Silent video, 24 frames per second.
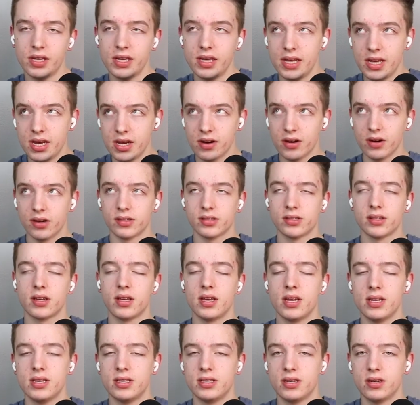years
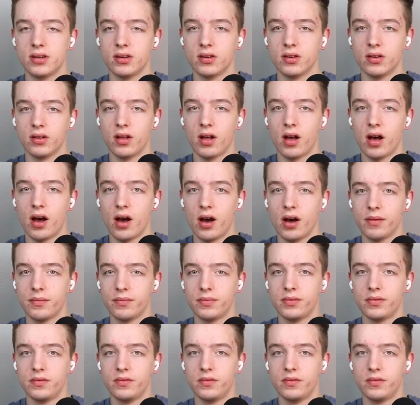until up